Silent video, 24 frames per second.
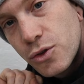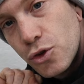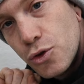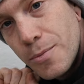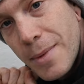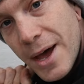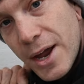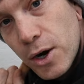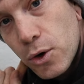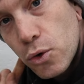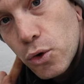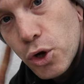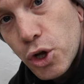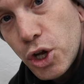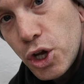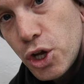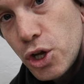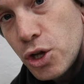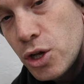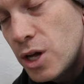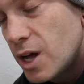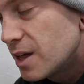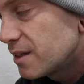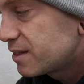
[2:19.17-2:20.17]
Numero
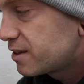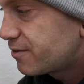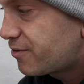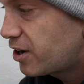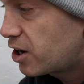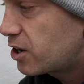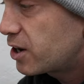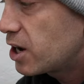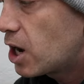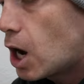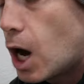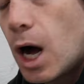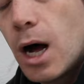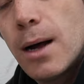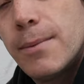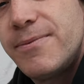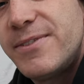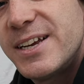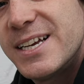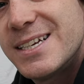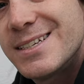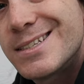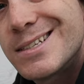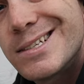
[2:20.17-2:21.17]
un, the very
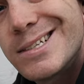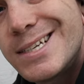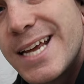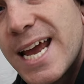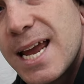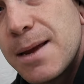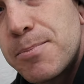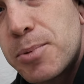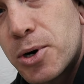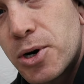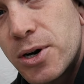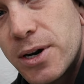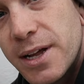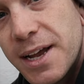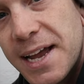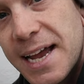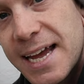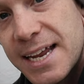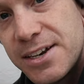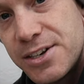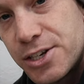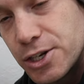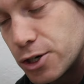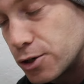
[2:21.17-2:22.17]
obvious tapered
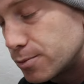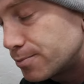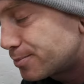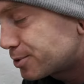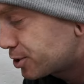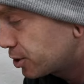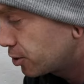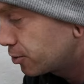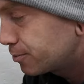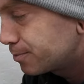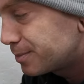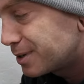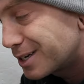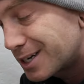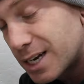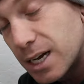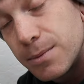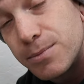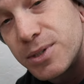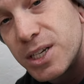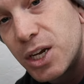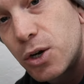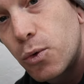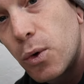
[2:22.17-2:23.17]
head tube. So it
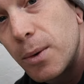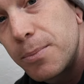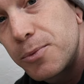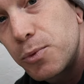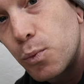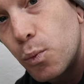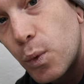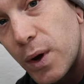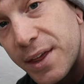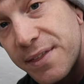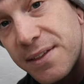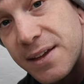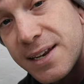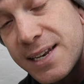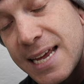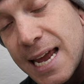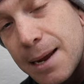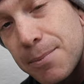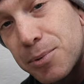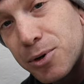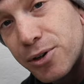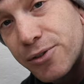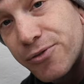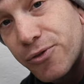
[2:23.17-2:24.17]
comes equipped with a
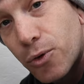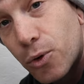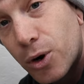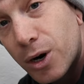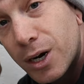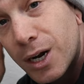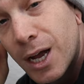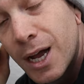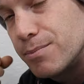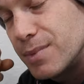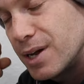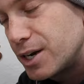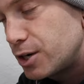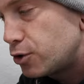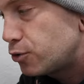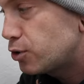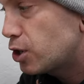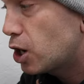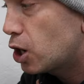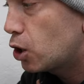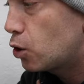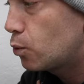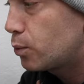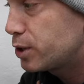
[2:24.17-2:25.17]
tapered fork, and you
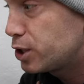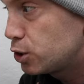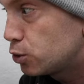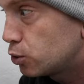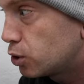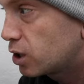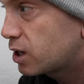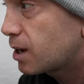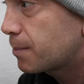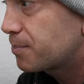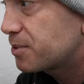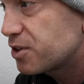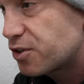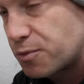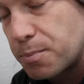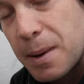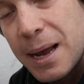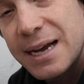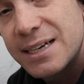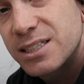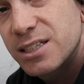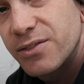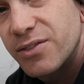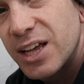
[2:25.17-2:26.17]
know when you look up the
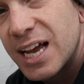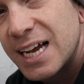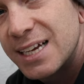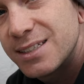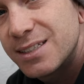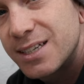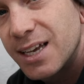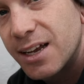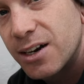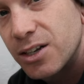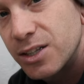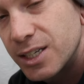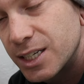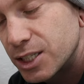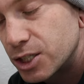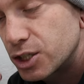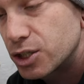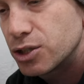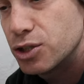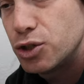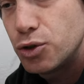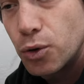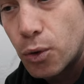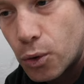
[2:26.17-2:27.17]
specs of the headset on
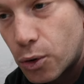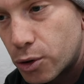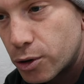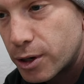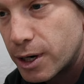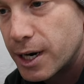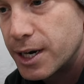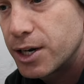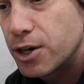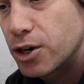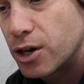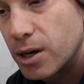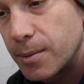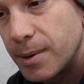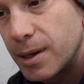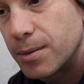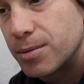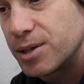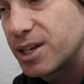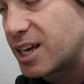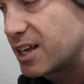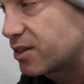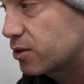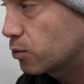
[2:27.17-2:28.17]
this and you order it, you're gonna be
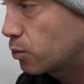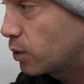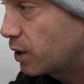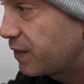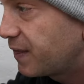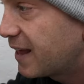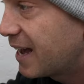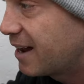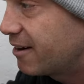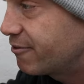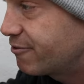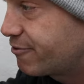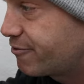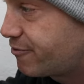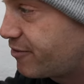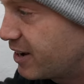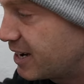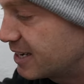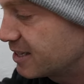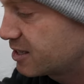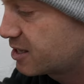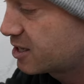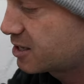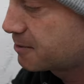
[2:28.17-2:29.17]
able to get the one that
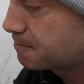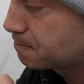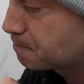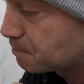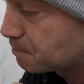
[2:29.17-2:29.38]
fits.